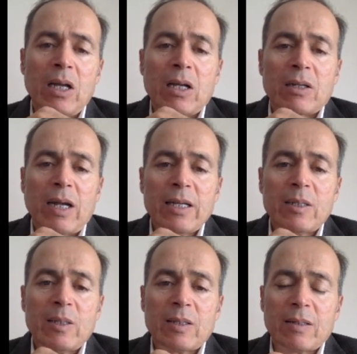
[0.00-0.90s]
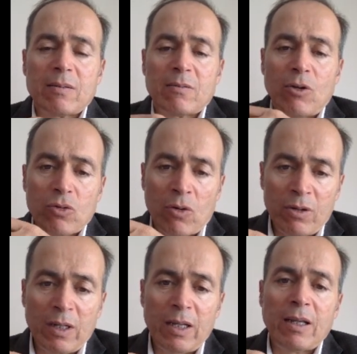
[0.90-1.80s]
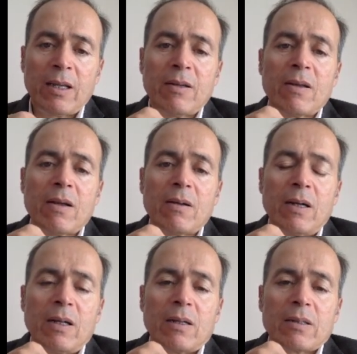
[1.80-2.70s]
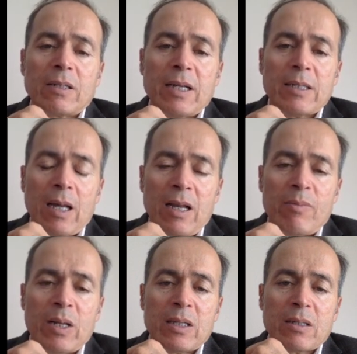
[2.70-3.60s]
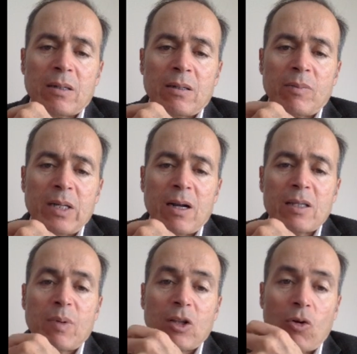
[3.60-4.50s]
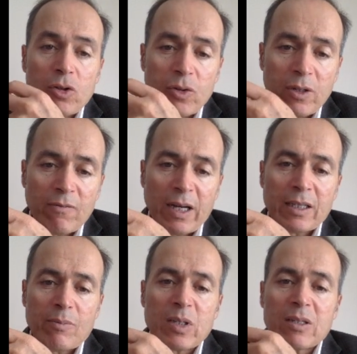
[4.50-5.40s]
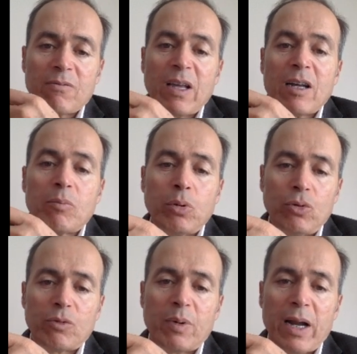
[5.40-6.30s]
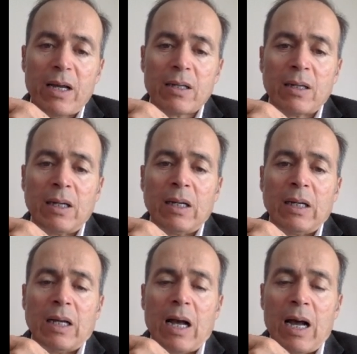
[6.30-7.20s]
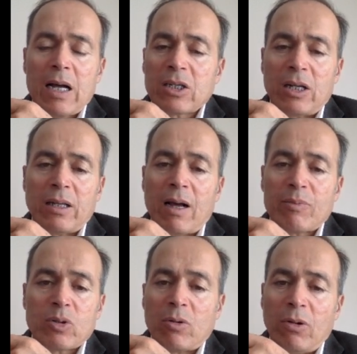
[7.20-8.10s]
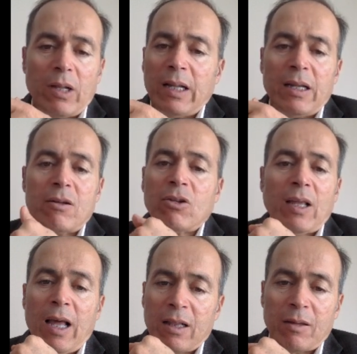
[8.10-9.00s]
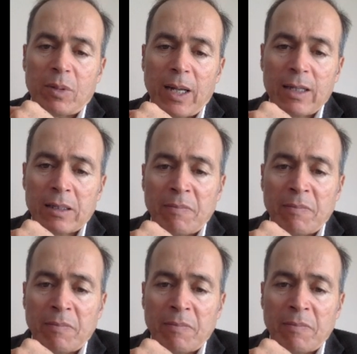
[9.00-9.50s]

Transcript: Rice is not only in trace elements and minerals but also in vitamins. Very poor bread, actually absolutely not healthy bread.